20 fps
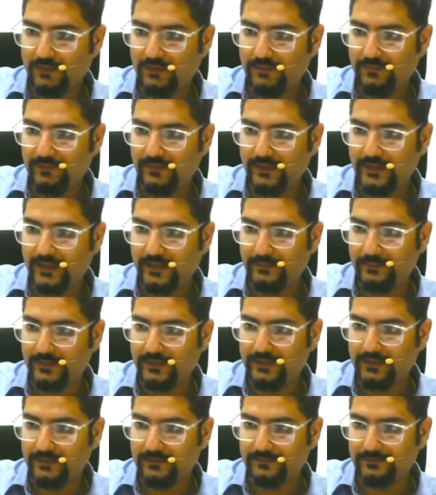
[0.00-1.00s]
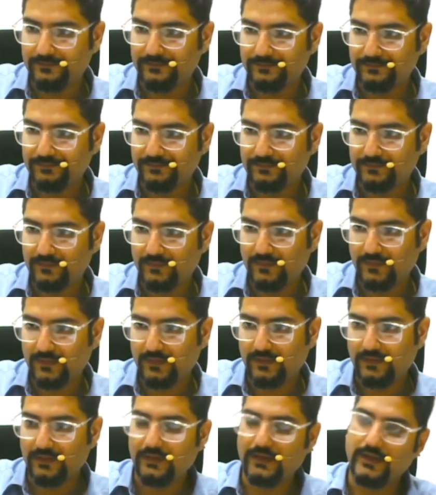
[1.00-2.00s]
of IPL,
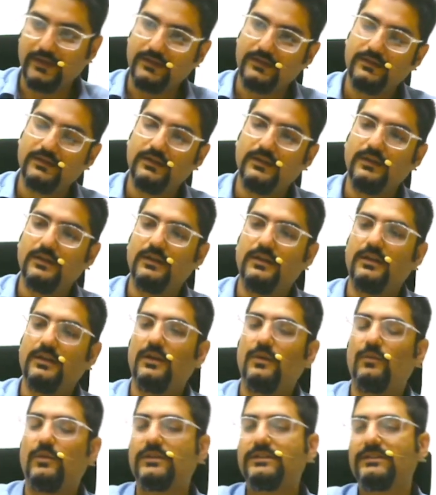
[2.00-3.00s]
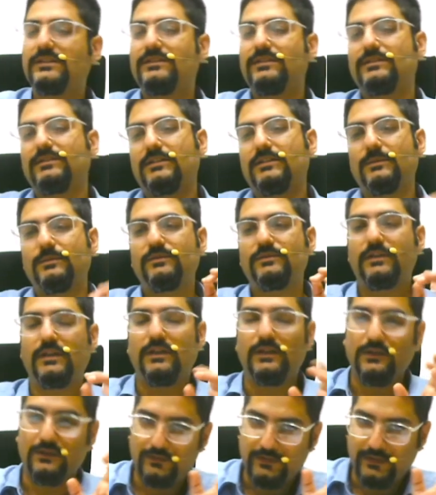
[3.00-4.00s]
right? What is the system of
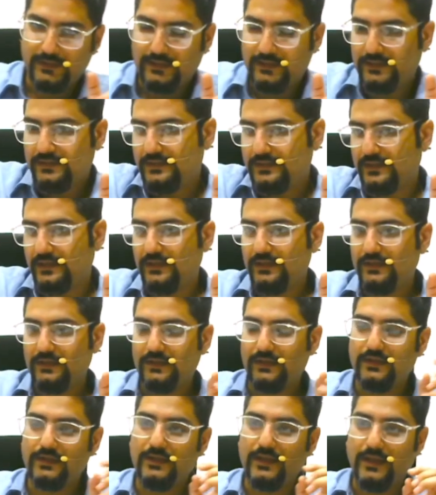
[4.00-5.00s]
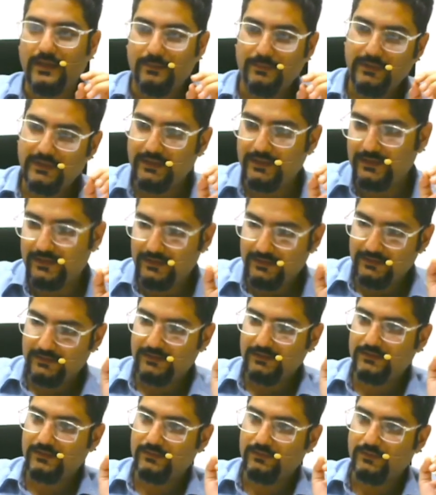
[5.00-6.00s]
selling of tickets in IPL
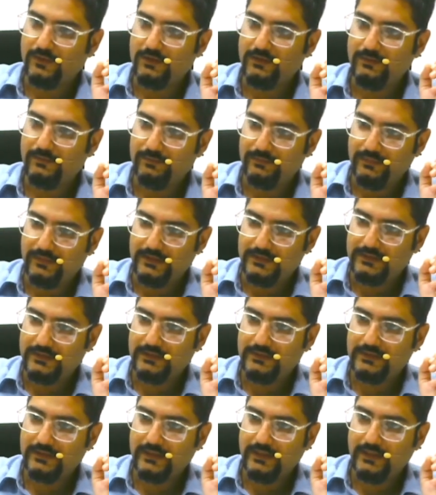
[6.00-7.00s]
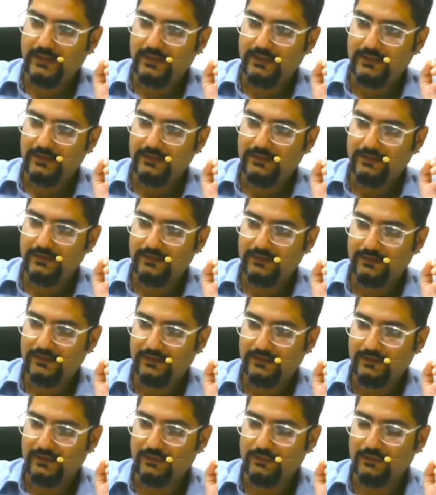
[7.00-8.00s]
is what BCCI
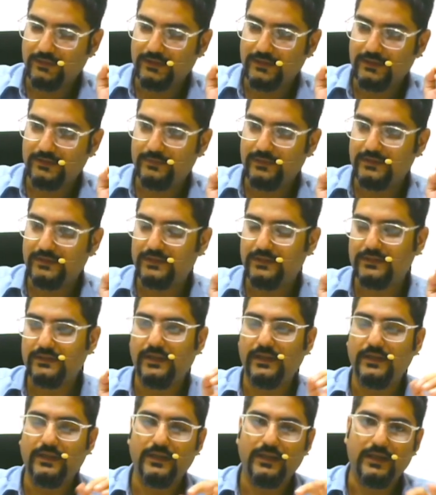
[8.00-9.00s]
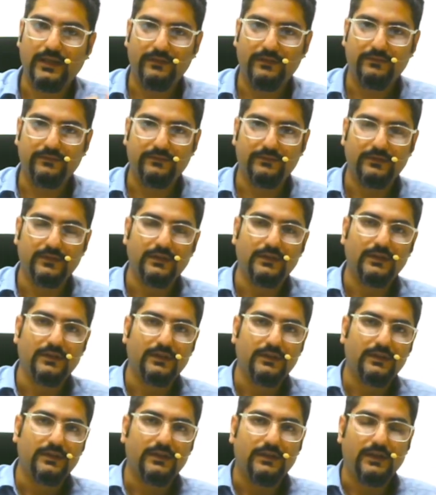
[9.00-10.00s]
do is BCCI have
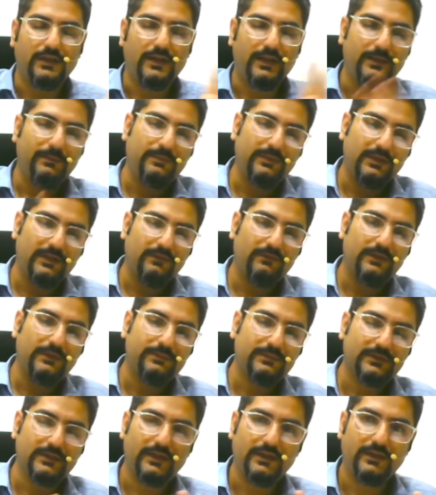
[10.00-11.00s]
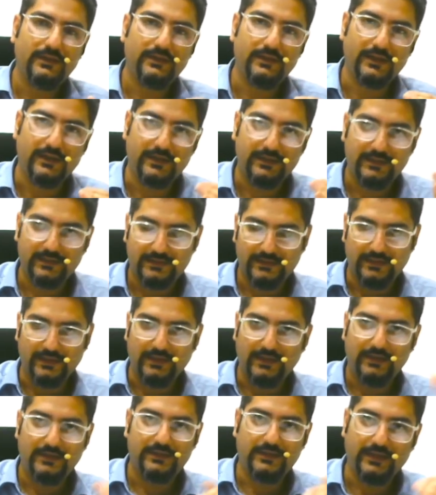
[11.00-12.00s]
IPL website and
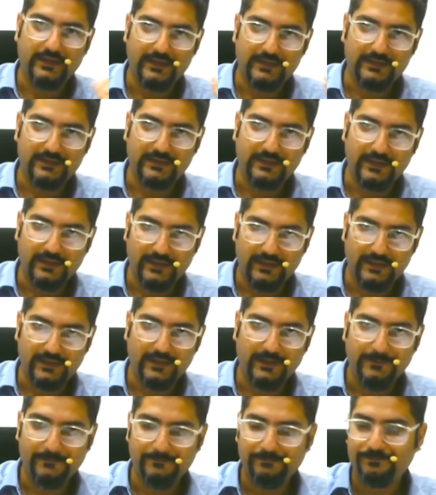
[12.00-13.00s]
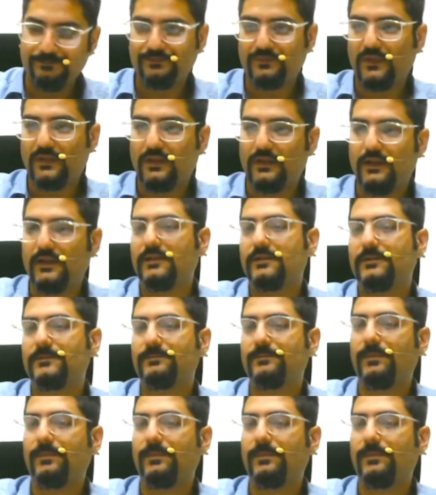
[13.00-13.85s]
sell tickets directly, right?